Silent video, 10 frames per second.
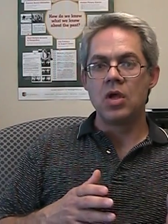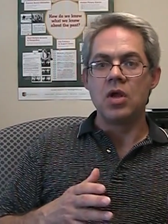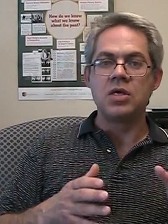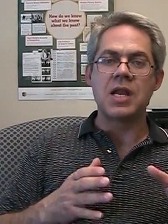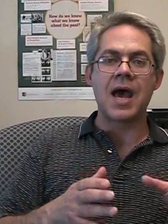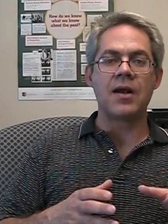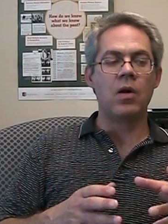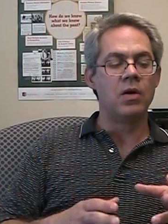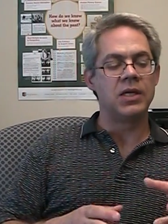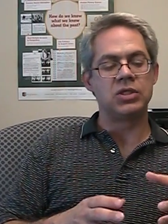not
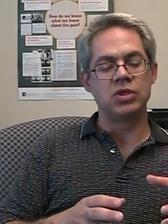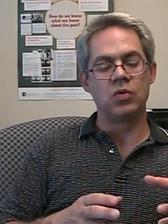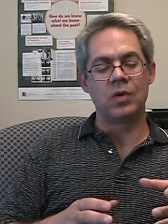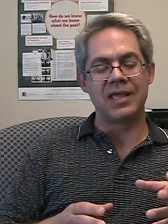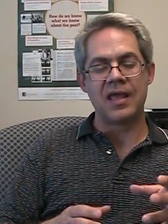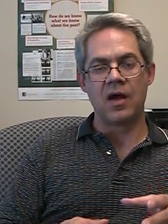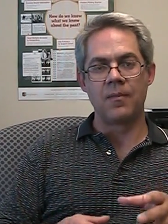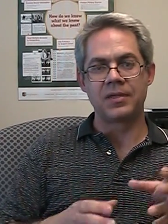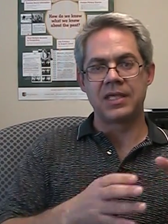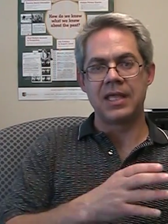only do we
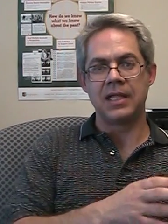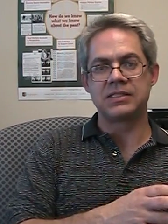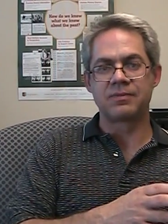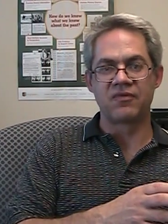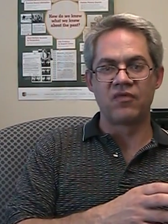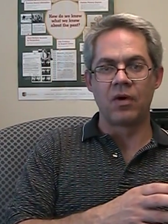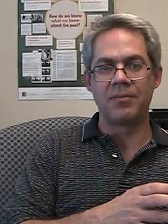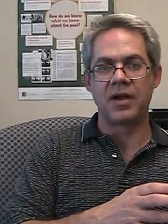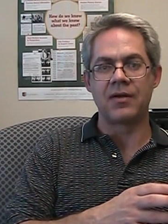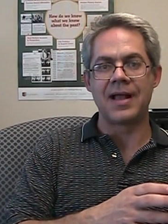help kids perform
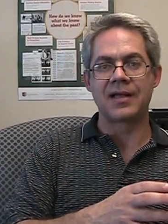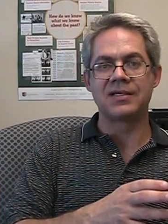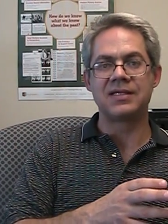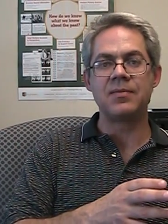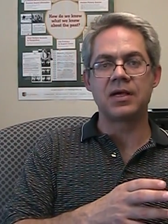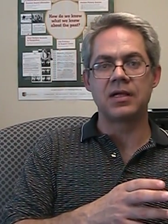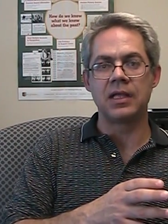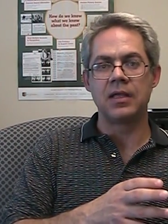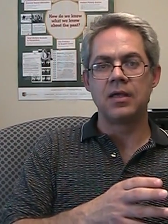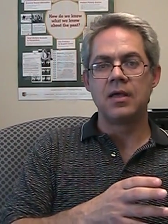better
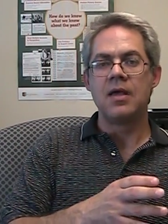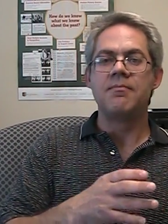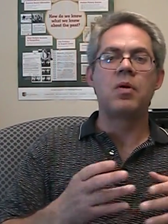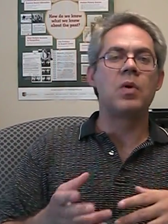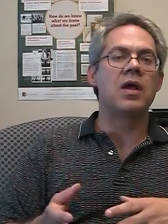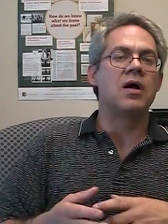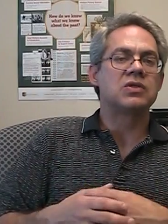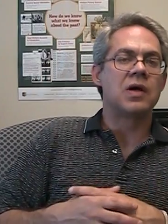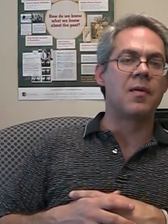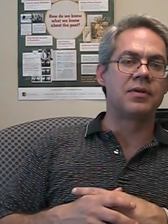academically, but we also
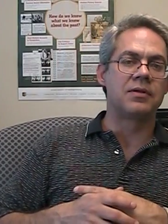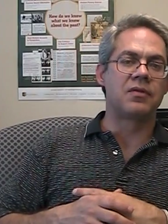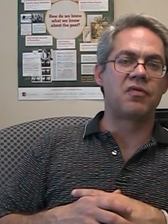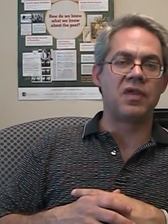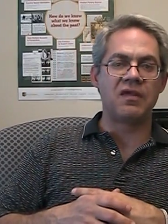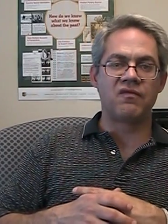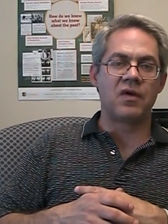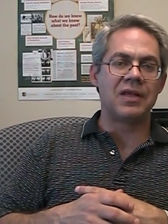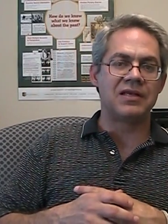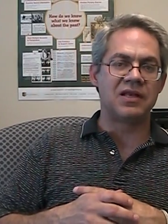help them to think
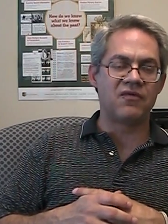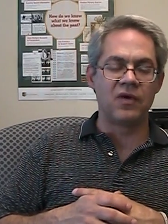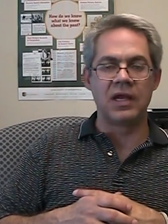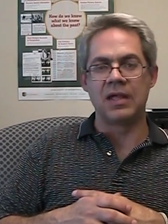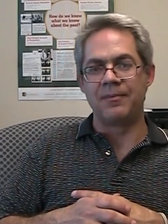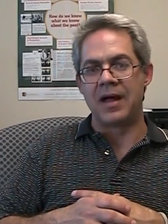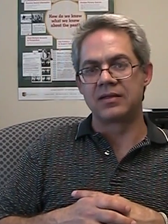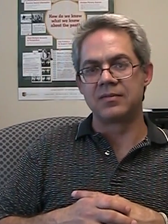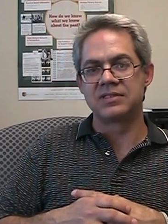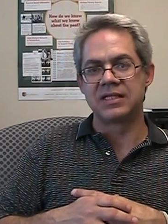very differently about
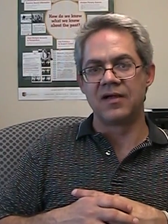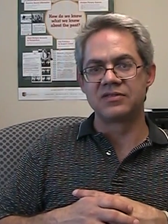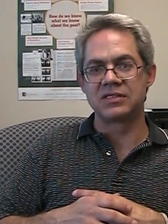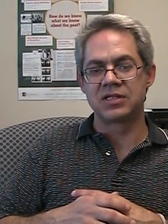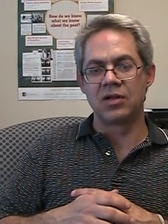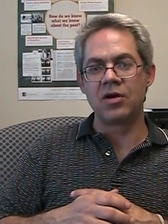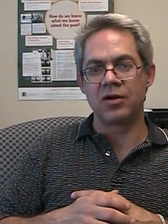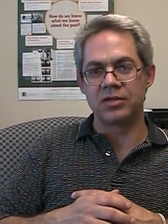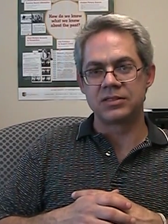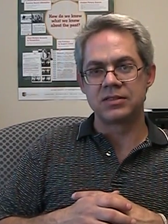themselves as
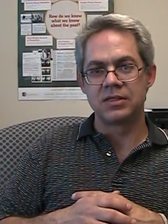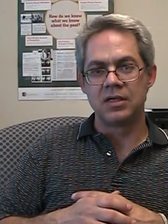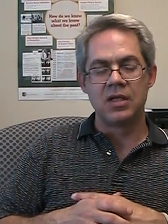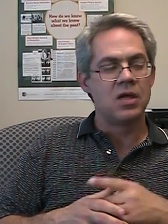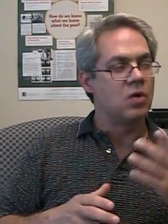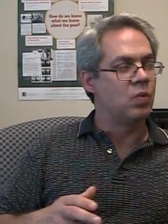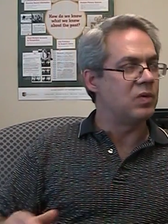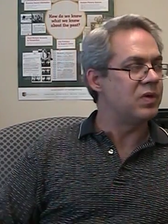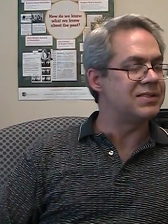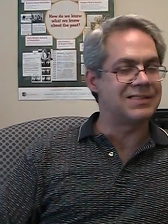learners.
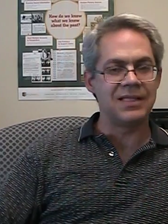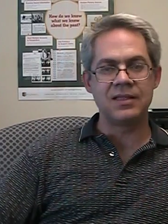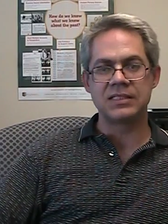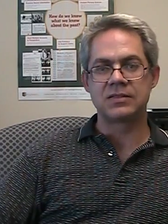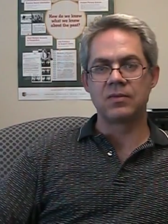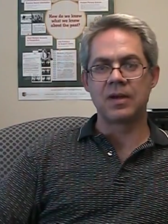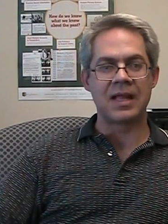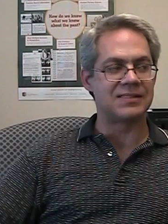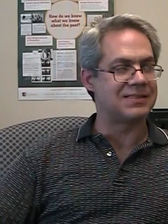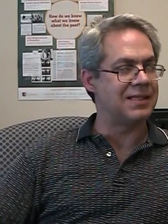We see this, and I
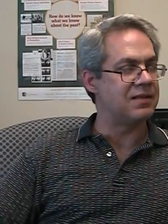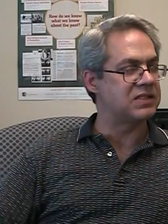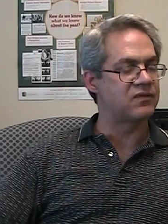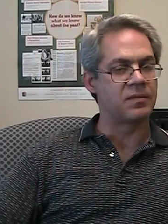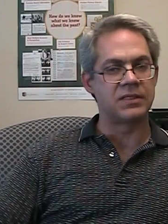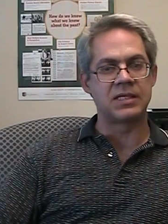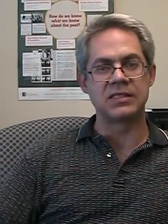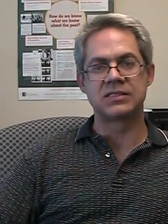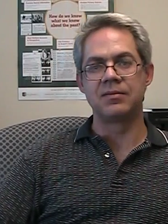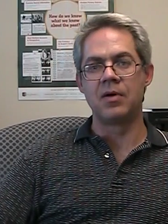see this from the
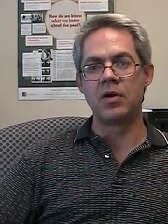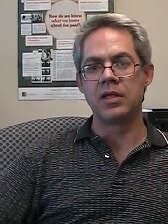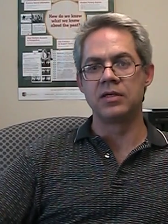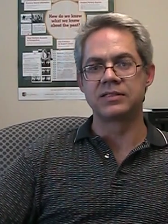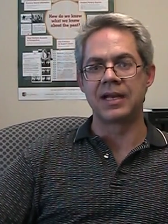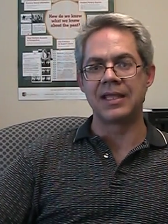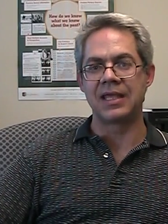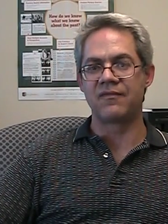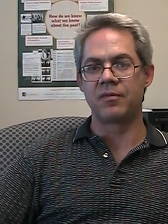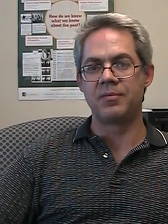testimonials that I
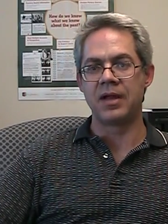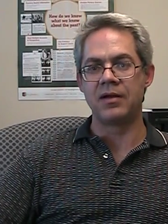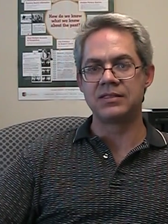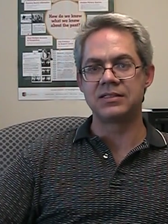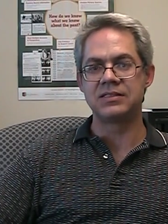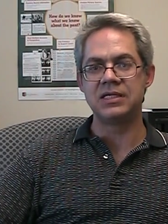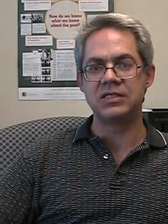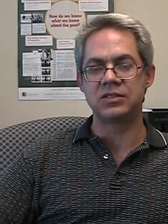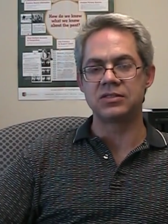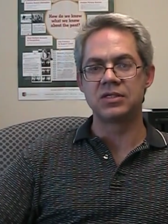get from parents and
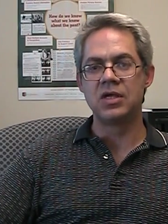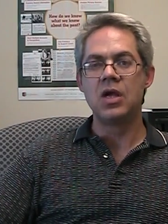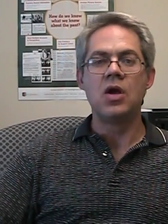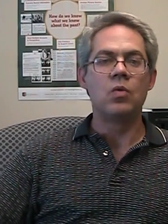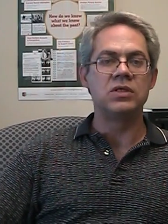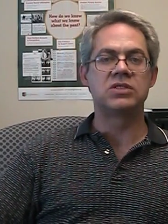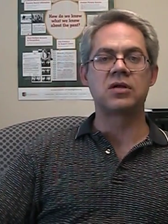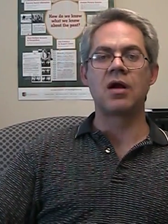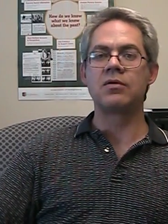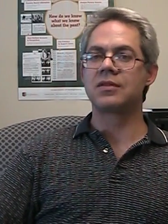teachers. We
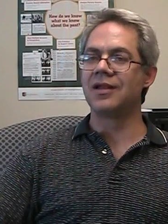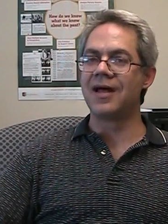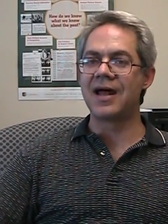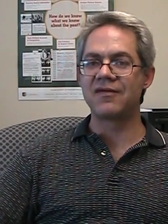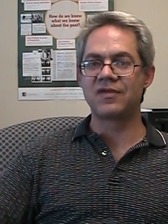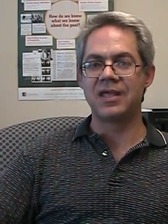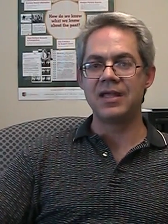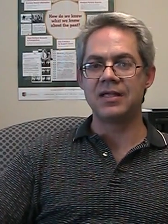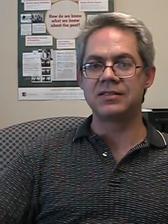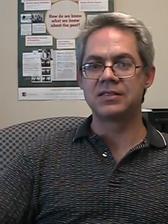start with a lot of
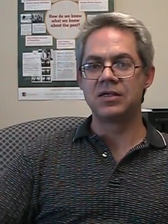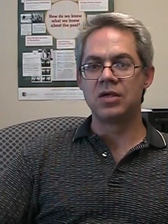kids